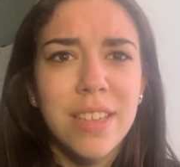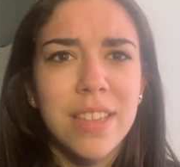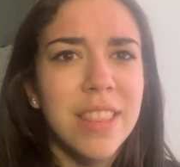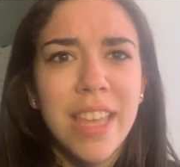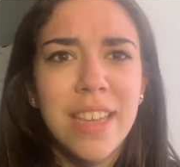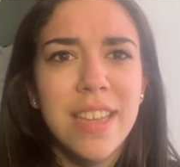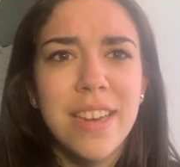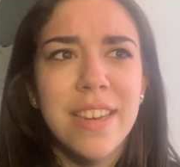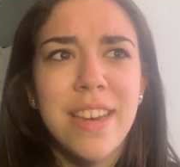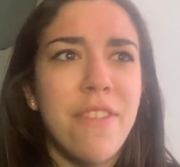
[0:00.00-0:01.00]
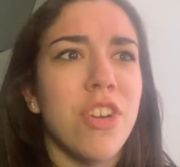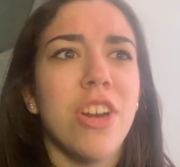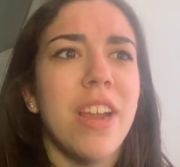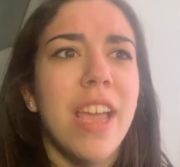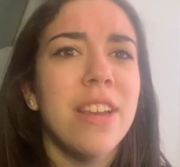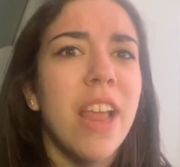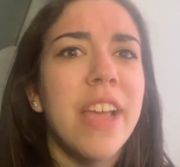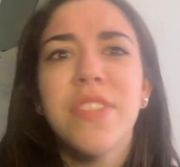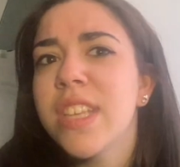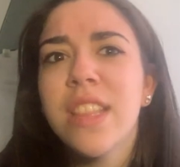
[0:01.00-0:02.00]
Like, never. And
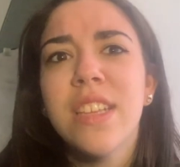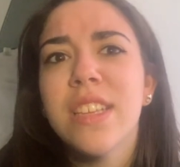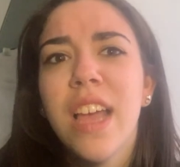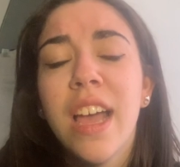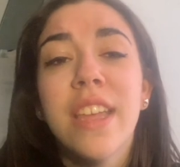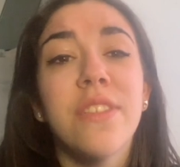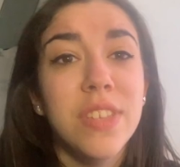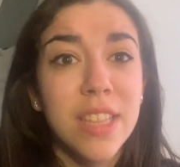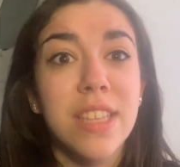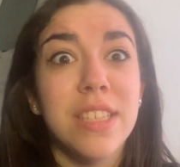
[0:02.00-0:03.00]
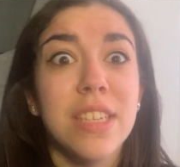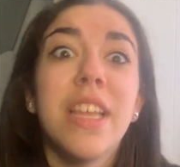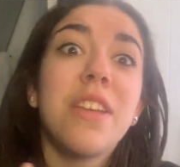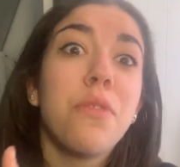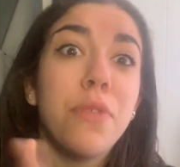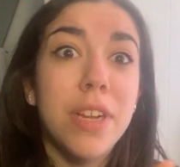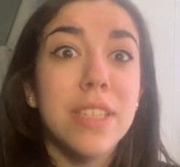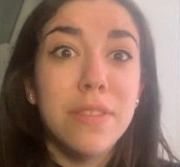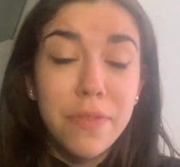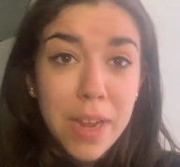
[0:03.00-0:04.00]
I've said this to like friends
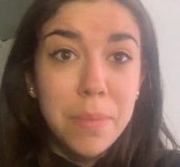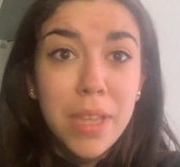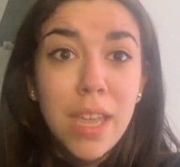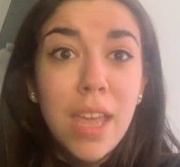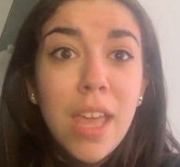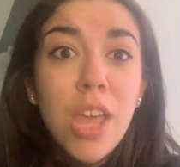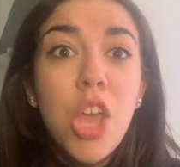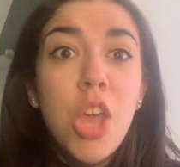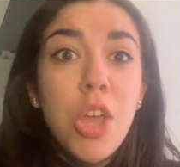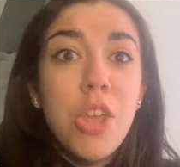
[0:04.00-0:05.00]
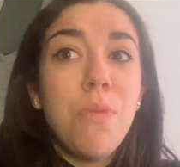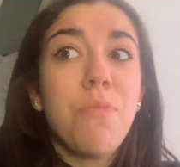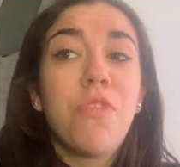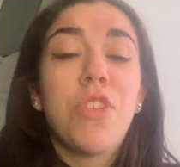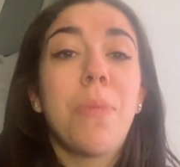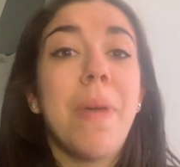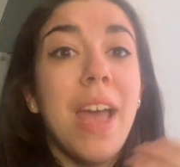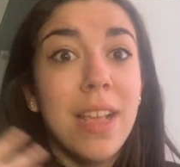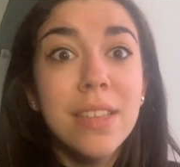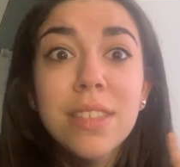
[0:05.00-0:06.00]
and family for the
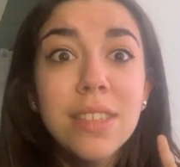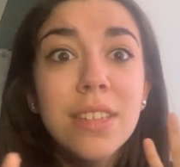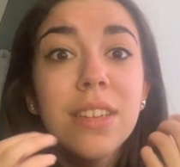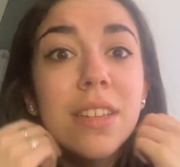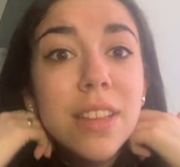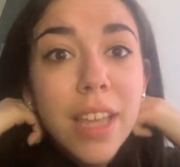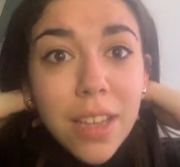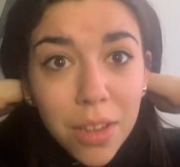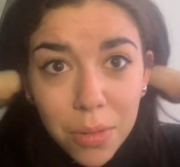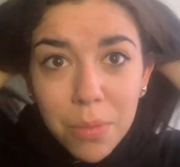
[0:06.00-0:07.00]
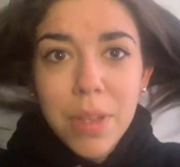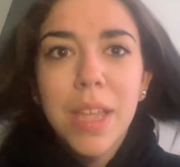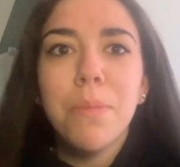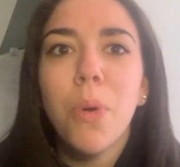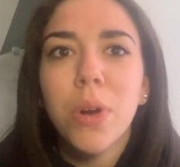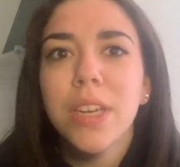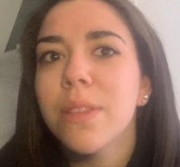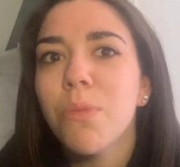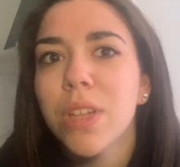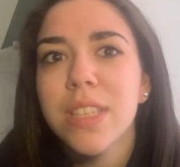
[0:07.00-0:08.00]
past like
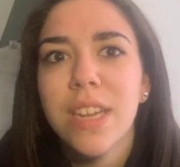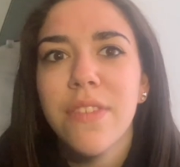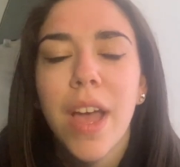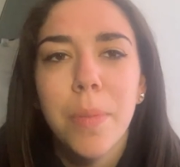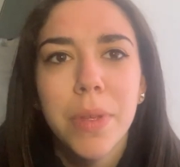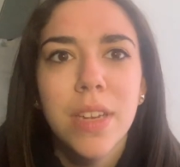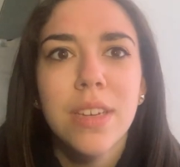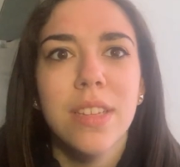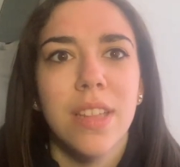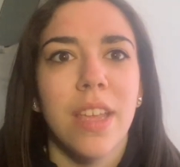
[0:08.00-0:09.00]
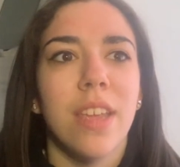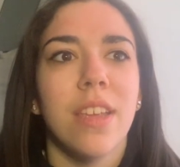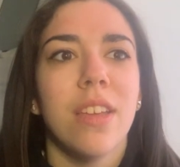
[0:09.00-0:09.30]
important ones that have happened, like